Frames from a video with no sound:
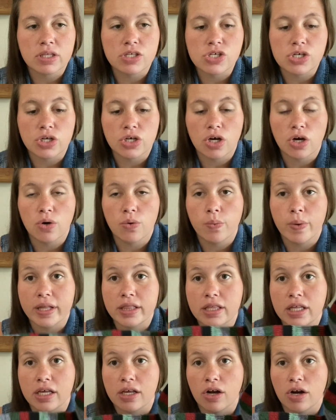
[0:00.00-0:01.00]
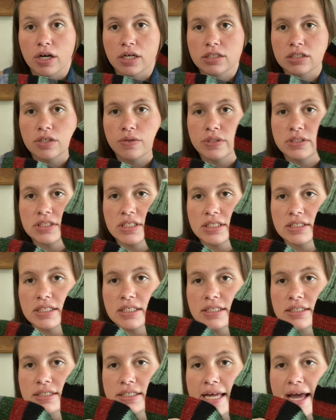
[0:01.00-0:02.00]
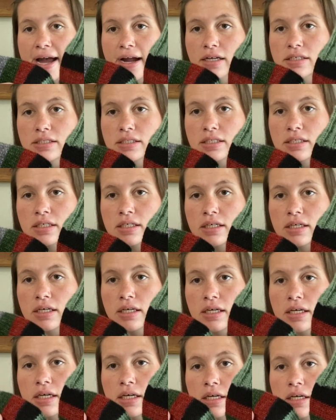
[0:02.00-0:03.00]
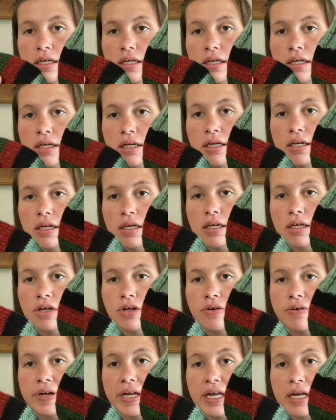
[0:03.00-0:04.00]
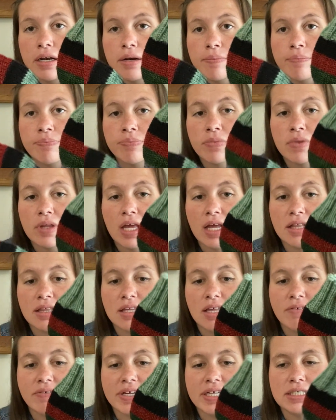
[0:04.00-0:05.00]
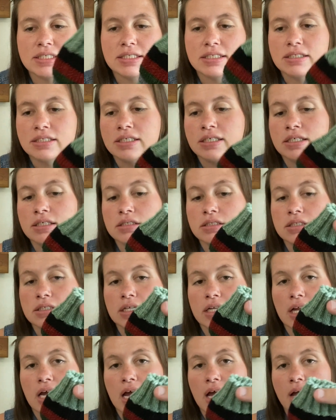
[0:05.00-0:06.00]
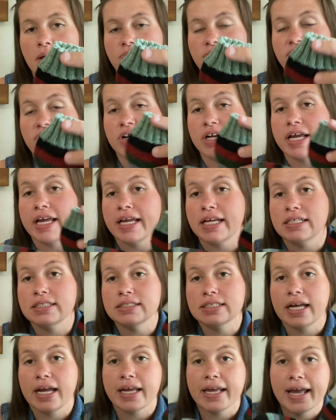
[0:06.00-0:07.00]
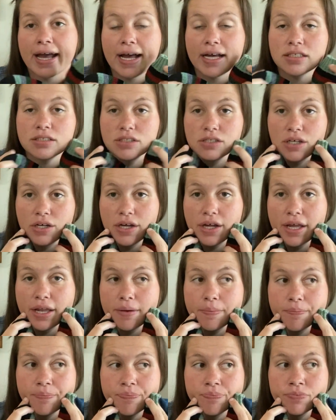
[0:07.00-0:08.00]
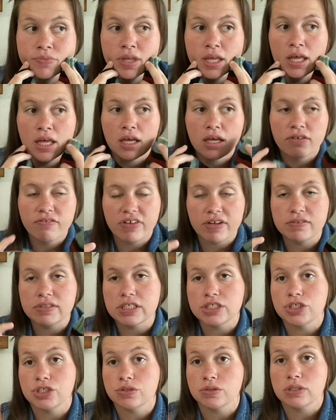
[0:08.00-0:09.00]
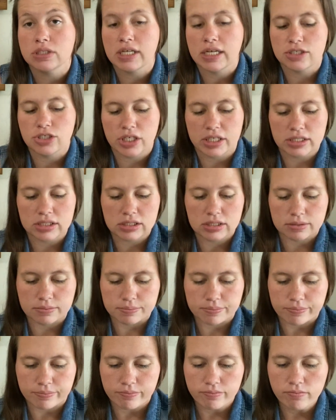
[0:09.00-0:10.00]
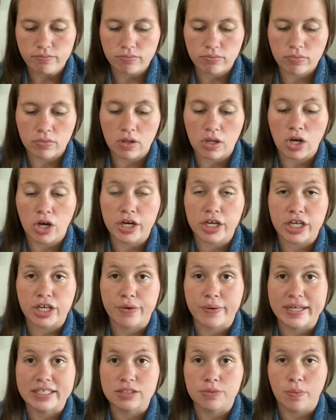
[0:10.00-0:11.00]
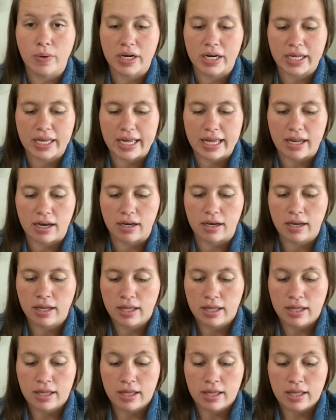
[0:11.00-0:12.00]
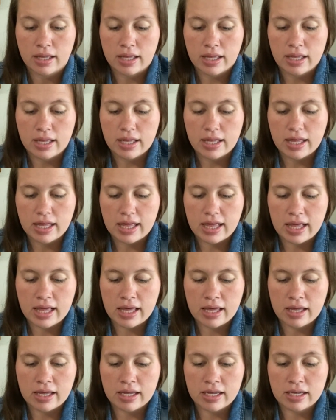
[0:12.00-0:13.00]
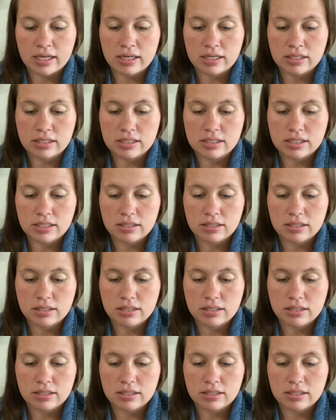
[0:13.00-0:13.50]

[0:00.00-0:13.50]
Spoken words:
to go with the yarn. So it's this exact green. I love it. For his, I cast on 52 stitches on a US one again. And